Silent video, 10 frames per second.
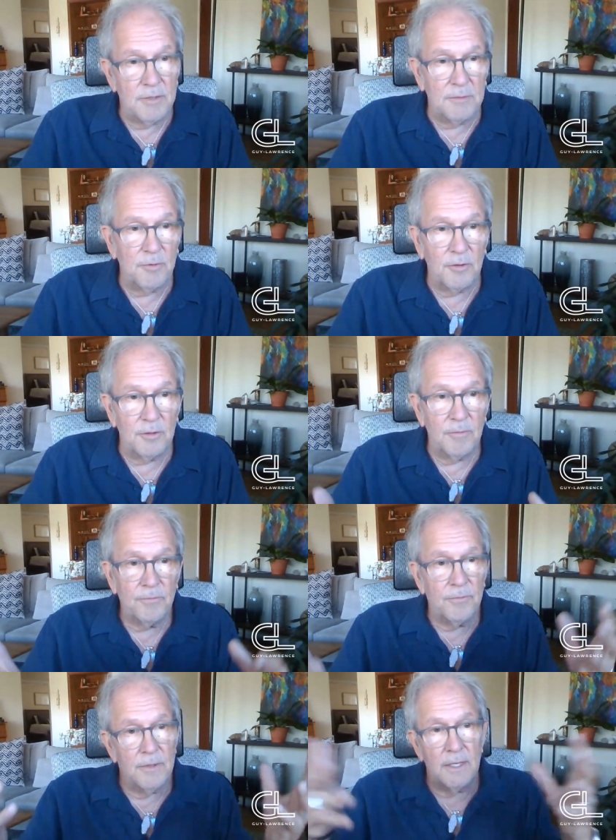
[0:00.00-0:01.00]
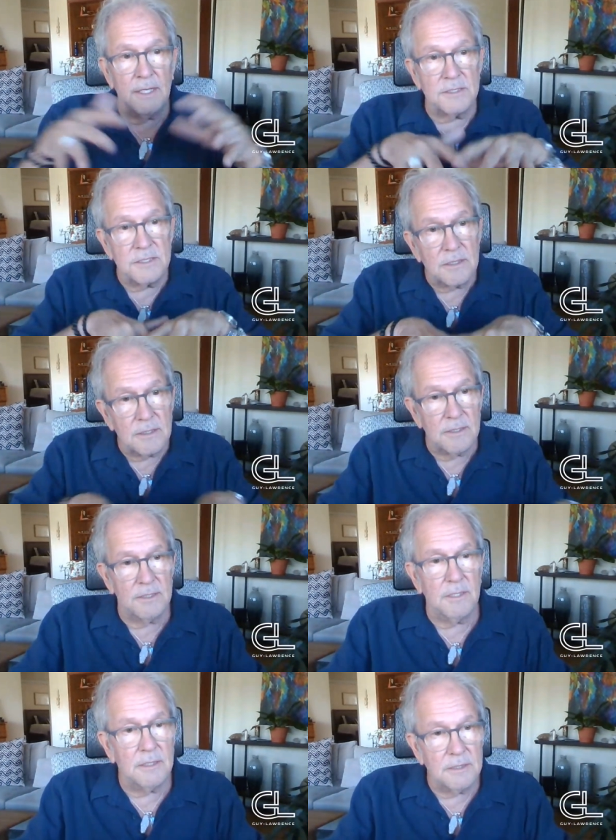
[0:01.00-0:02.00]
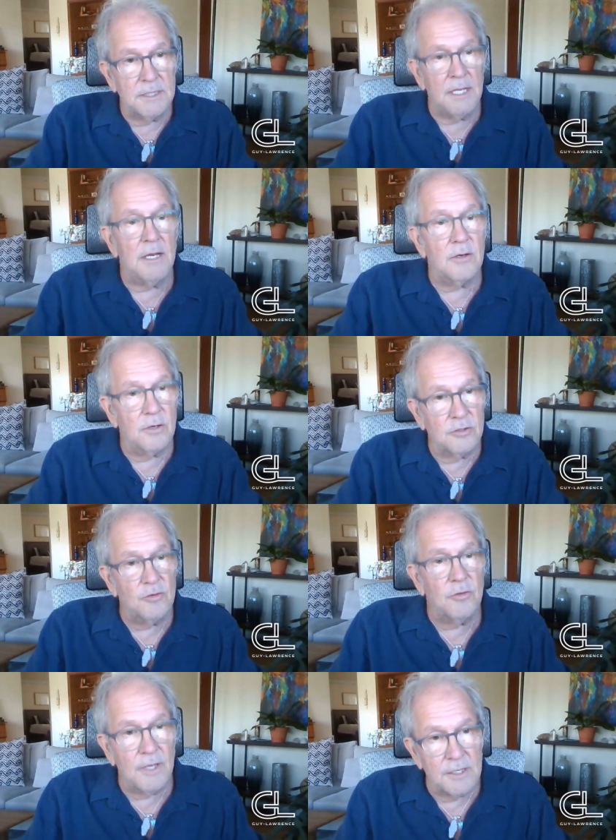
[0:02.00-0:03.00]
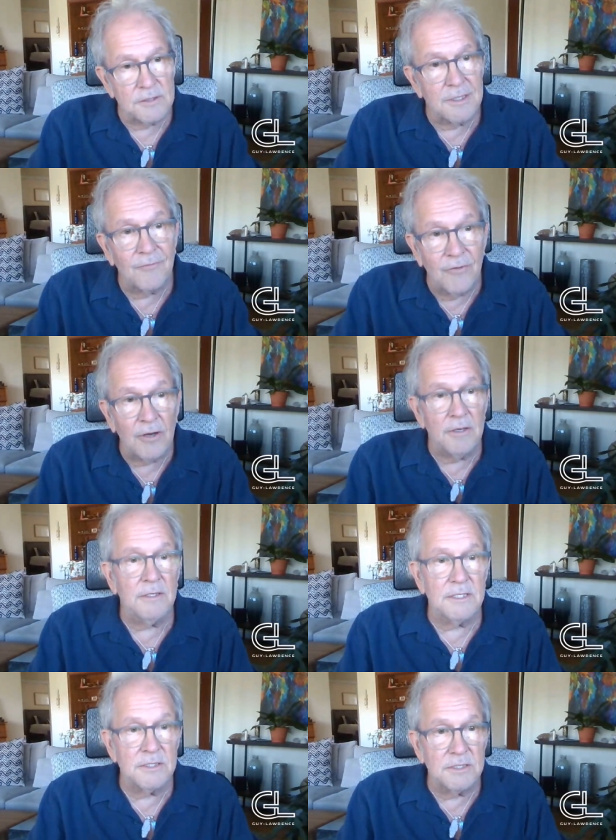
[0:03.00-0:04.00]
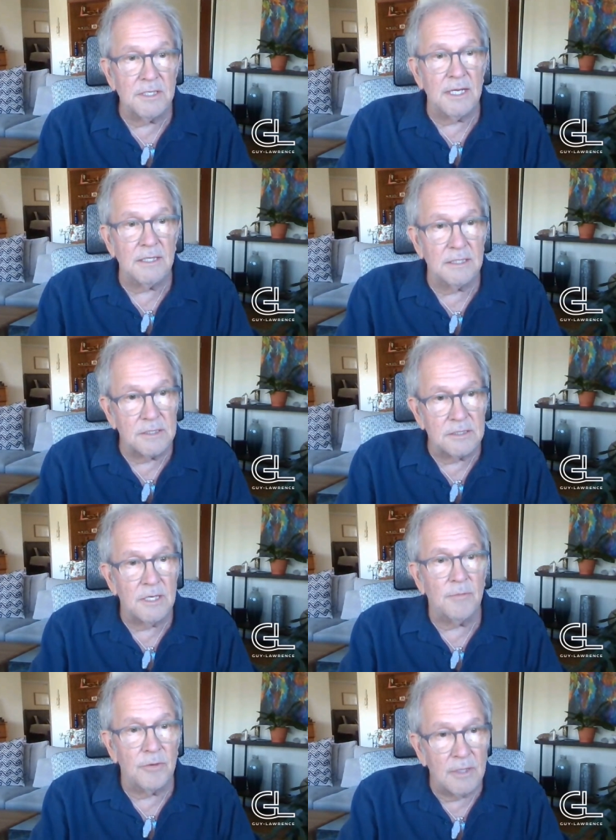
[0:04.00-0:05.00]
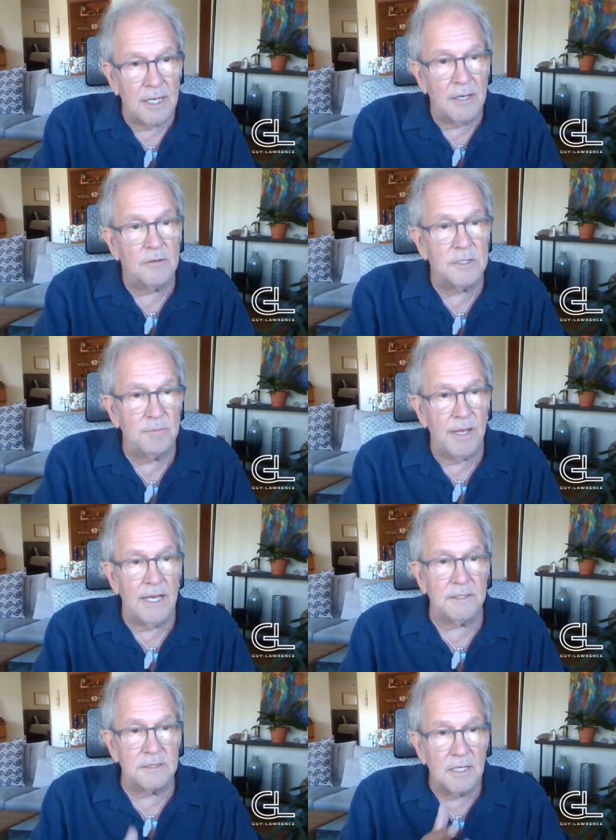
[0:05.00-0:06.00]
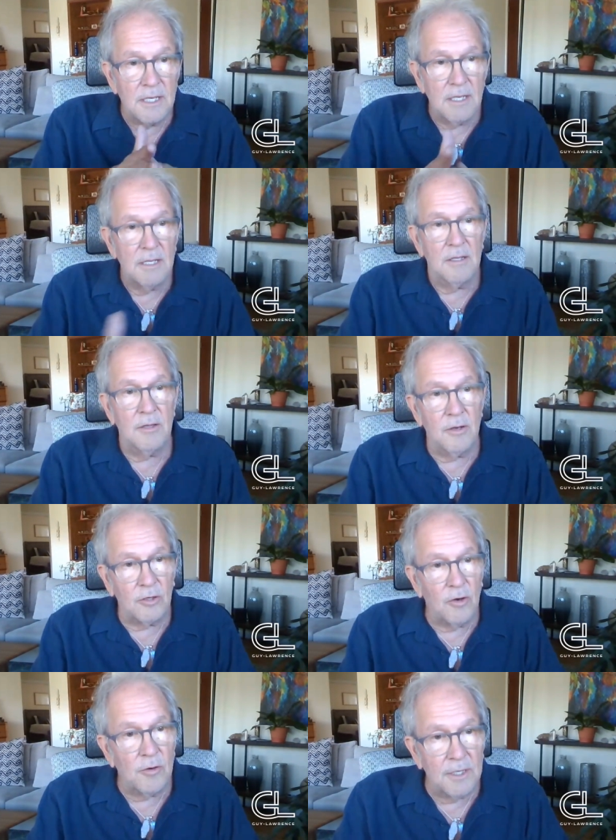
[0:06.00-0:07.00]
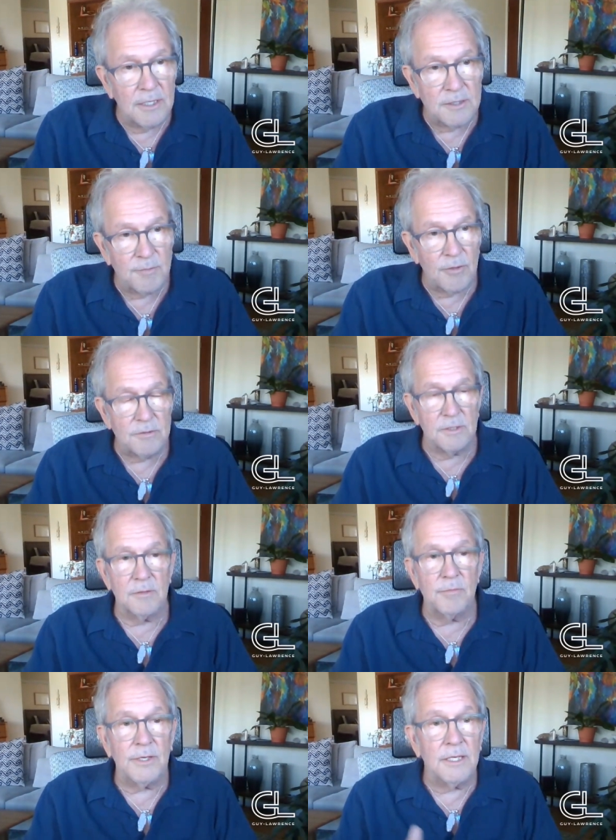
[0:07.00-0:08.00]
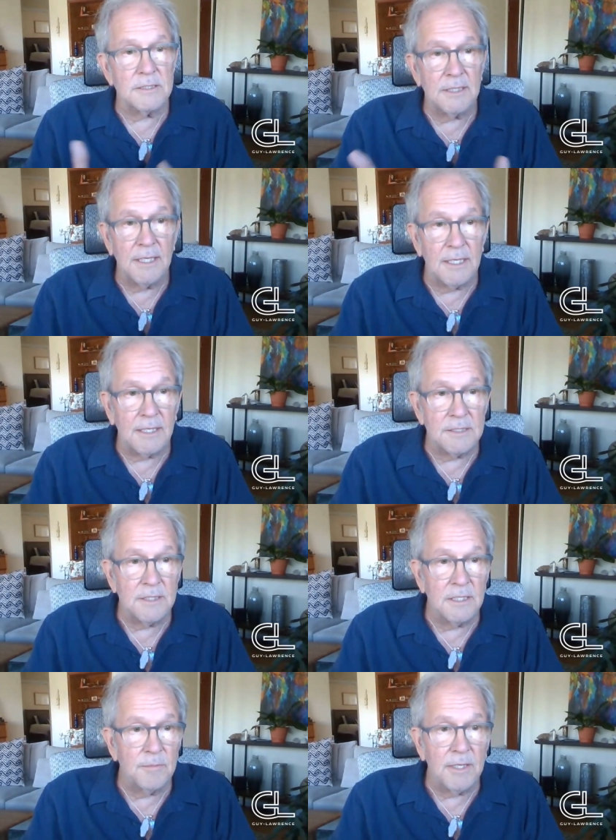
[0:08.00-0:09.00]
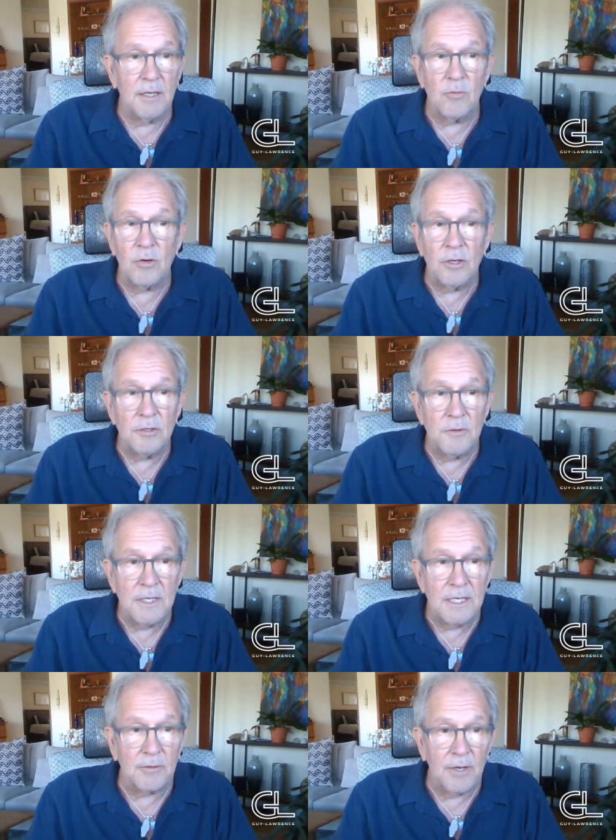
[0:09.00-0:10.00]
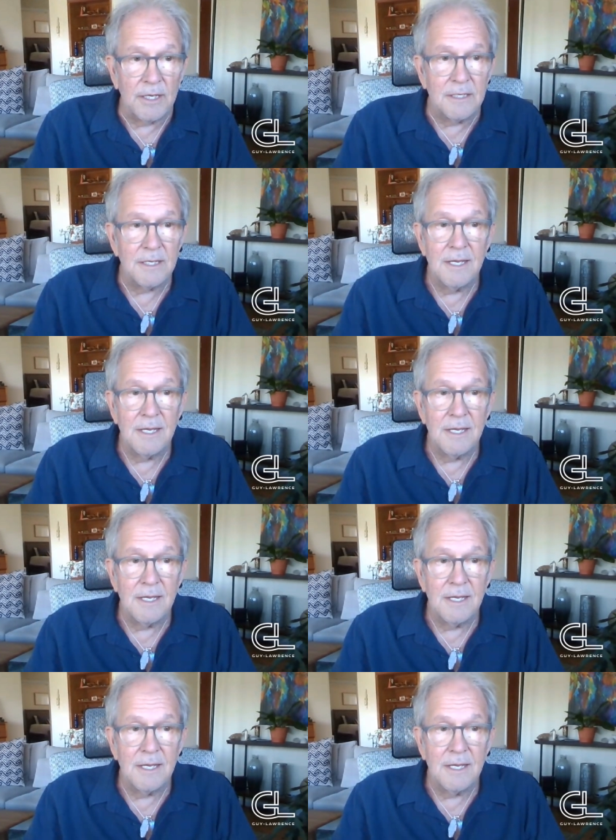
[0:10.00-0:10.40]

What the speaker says: people, it's 10 or 2,000 very distinct and separate energy paths that are going to each person. Because again, like I said at the beginning, we're all unique, right?